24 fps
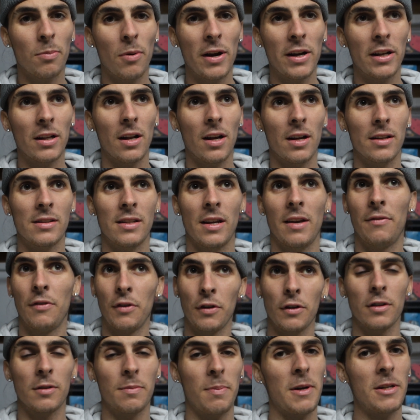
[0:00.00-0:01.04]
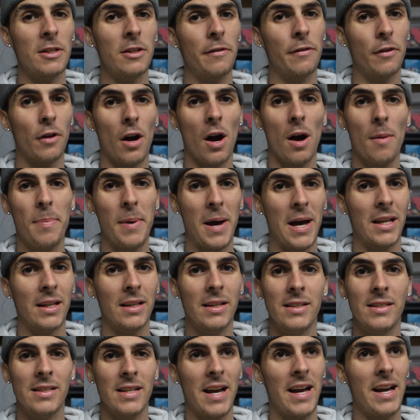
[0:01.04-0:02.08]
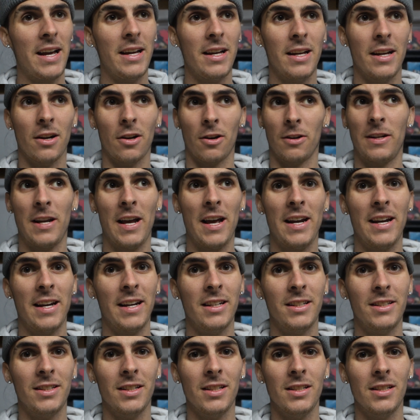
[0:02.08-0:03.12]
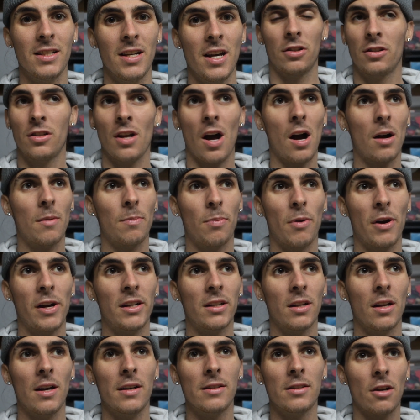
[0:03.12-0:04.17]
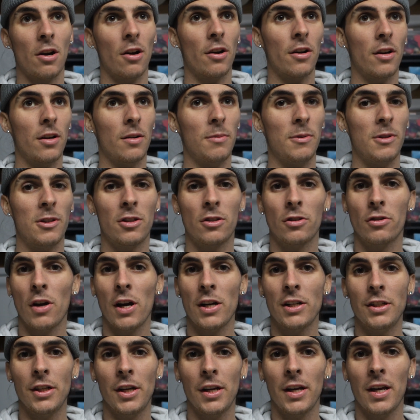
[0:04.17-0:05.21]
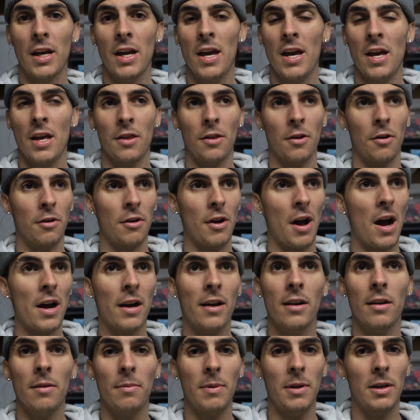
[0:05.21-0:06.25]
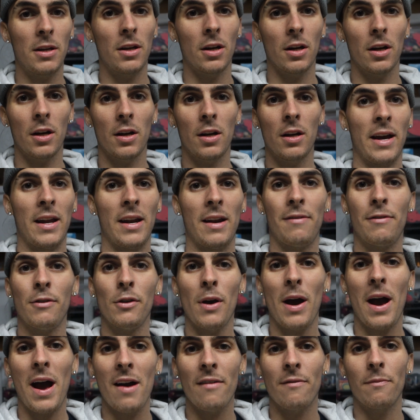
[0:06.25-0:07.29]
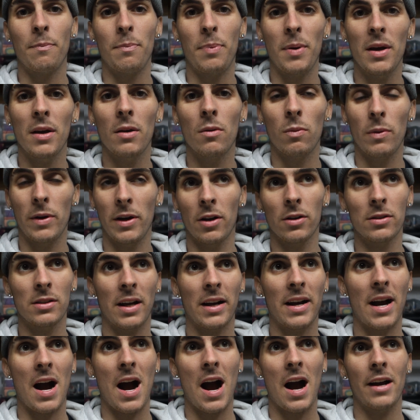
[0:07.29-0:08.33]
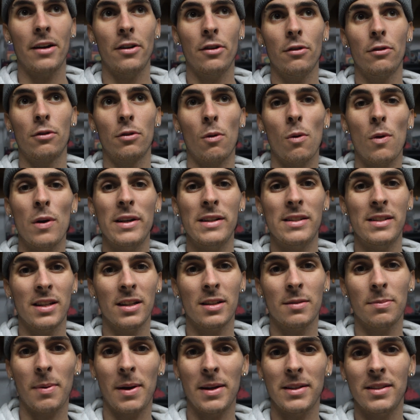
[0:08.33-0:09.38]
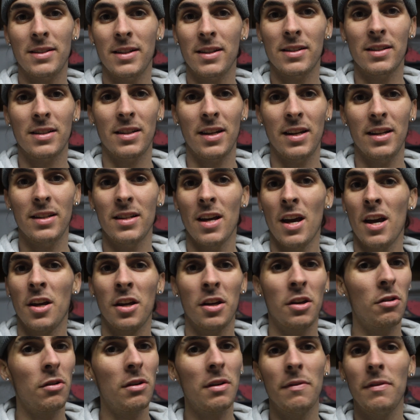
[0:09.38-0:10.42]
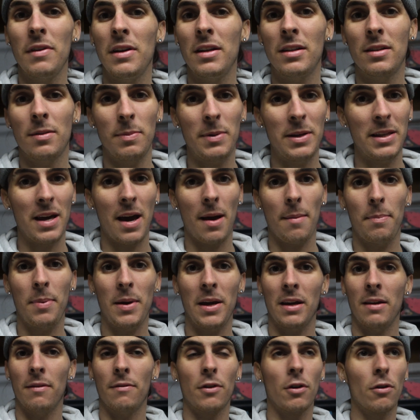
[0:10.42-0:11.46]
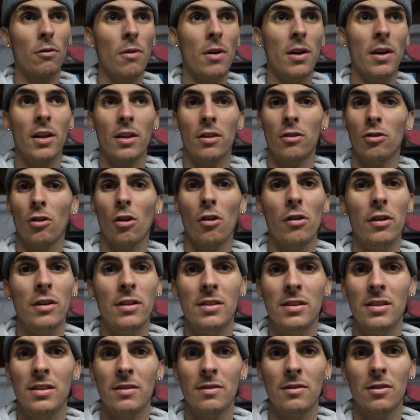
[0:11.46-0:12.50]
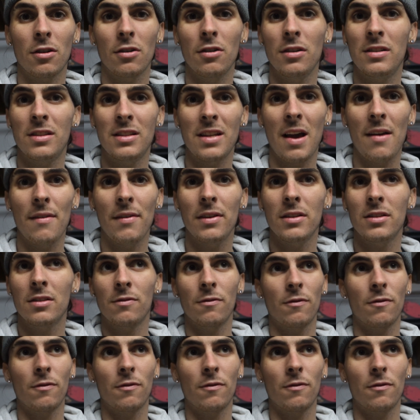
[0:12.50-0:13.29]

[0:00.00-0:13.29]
brake lines, especially if you're up at least 8 or 10 inches, stock brake lines are gonna be stretching. They're not gonna be good. And if you have big wheels like I do, 26x16s, you don't even need to be that big. If you're running 30s, 37s,